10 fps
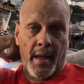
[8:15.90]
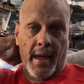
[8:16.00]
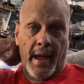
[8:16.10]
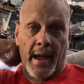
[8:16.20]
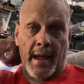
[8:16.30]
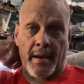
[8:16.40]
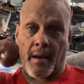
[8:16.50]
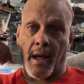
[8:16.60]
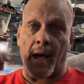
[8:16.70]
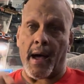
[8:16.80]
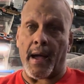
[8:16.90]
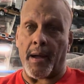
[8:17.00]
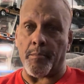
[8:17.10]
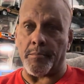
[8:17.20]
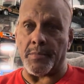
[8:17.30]
And I
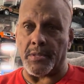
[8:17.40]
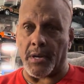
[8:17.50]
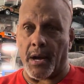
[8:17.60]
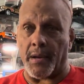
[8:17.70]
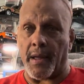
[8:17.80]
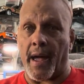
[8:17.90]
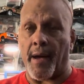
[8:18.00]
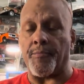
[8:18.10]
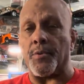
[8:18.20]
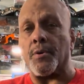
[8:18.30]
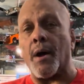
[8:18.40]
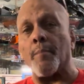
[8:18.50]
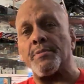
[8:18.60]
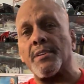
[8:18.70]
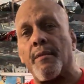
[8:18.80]
am done.
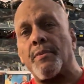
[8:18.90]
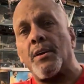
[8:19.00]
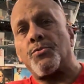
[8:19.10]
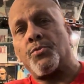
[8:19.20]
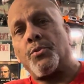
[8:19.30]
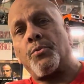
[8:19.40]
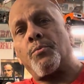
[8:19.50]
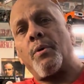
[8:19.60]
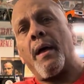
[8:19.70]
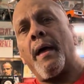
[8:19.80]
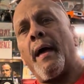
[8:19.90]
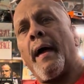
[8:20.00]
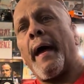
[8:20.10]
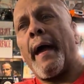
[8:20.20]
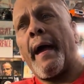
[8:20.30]
I'm 72.
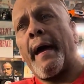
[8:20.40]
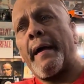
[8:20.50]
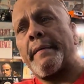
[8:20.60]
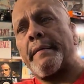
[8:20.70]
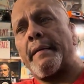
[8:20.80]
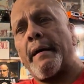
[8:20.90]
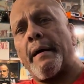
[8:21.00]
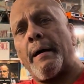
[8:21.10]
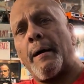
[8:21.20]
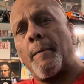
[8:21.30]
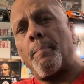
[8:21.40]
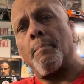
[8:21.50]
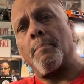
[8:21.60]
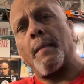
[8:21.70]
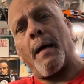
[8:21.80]
And
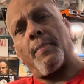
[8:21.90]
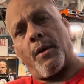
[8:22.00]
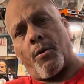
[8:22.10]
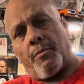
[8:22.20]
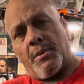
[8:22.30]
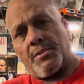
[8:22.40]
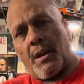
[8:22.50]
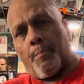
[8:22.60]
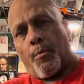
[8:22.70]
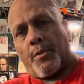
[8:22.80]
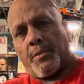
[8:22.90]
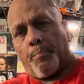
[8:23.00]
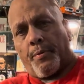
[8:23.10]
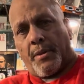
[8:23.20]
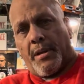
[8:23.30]
the only reason I bought the
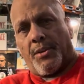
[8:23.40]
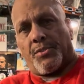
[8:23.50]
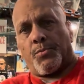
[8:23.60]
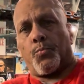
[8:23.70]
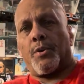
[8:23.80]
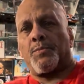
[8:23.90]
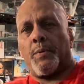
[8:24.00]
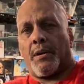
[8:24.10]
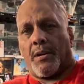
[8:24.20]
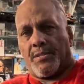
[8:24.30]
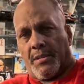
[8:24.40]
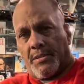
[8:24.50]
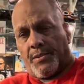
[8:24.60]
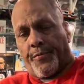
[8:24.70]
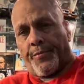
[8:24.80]
police was because it
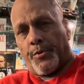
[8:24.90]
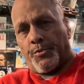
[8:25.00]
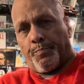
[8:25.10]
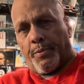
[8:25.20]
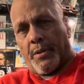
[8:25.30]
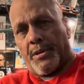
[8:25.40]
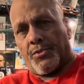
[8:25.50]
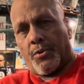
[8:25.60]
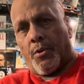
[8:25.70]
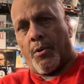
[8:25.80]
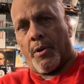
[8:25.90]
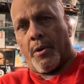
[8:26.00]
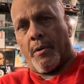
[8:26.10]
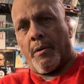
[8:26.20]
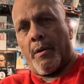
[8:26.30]
is the first police
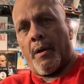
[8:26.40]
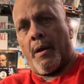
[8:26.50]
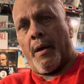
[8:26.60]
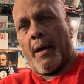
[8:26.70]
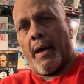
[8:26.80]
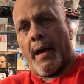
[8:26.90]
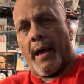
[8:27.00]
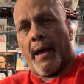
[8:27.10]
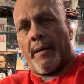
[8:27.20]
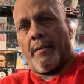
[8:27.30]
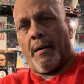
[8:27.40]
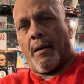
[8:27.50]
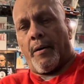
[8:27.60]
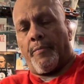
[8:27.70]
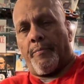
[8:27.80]
car and uh,